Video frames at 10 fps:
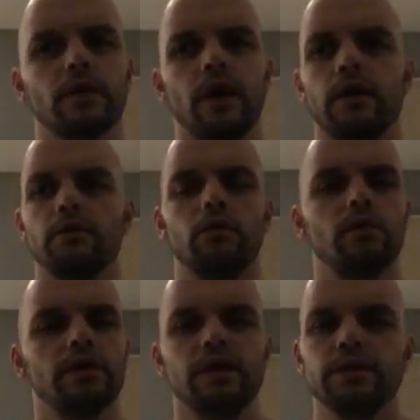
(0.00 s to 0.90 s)
I don't know
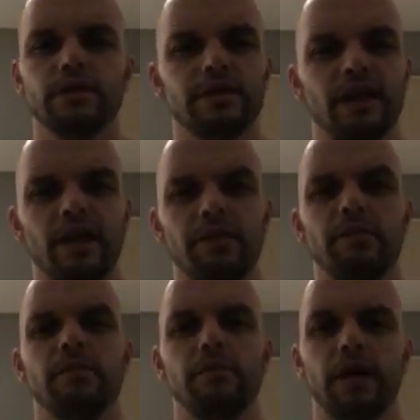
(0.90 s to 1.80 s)
what else to say,
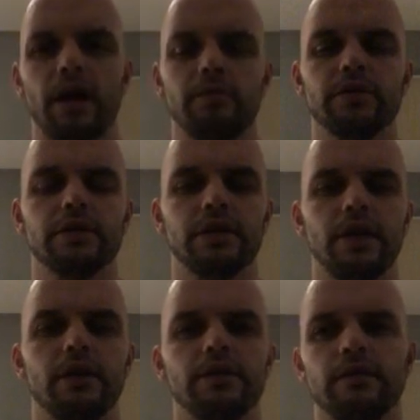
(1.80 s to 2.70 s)
but I'm just
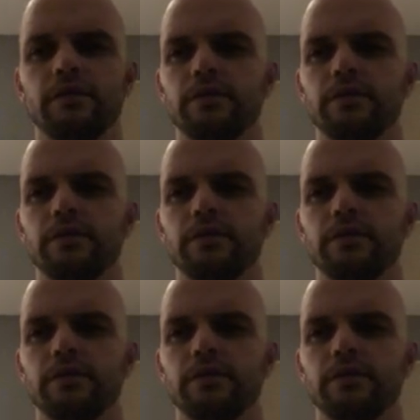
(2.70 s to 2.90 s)
saying